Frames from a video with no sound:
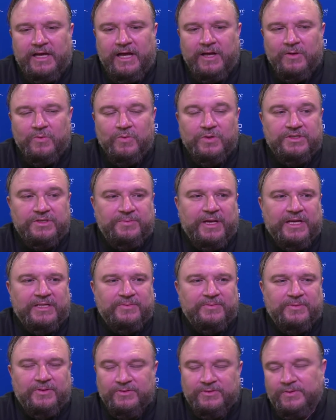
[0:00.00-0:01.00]
I wish
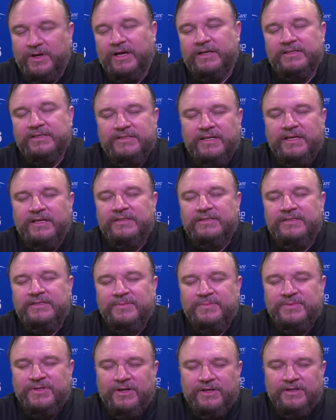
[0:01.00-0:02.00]
basketball was rocket science
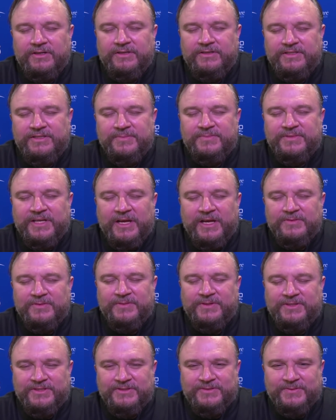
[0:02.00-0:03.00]
sometimes,
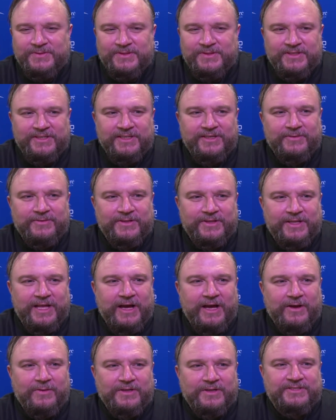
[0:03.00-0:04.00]
because it would
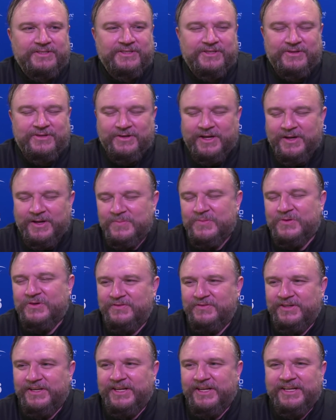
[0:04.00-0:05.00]
allow us to create more
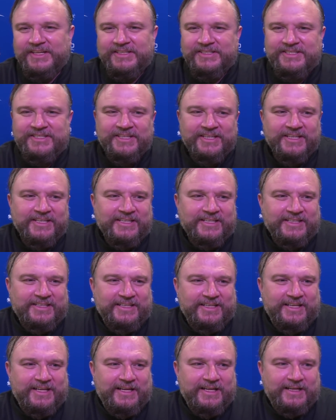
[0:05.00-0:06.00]
of an edge.
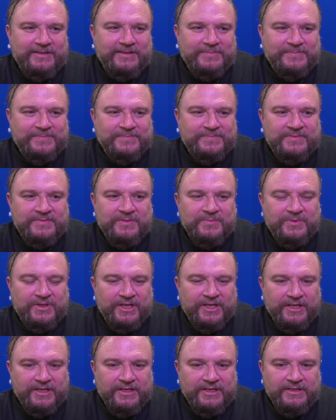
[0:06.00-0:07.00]

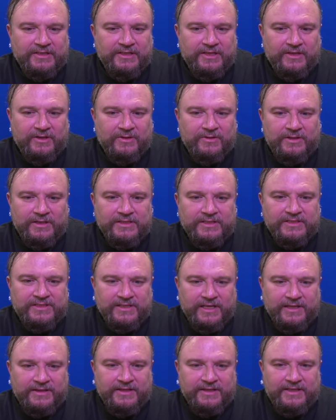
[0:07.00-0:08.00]
But, you know,
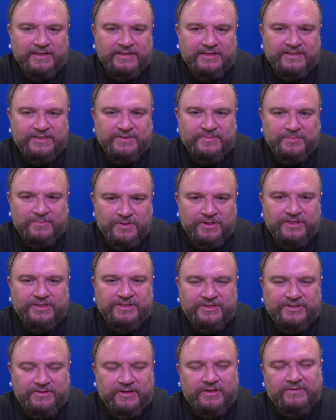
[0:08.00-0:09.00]
I think it's pretty
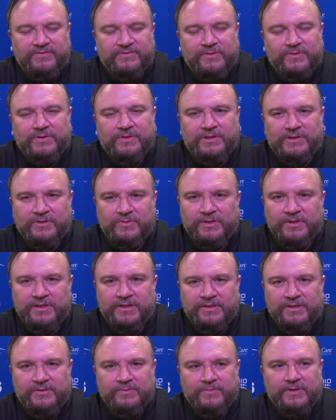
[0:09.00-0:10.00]
straightforward
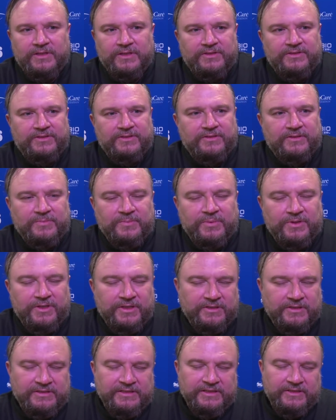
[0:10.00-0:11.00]
what certain
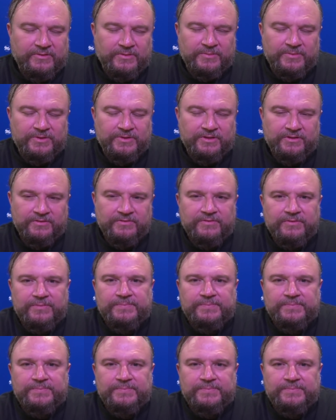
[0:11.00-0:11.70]
players need to improve.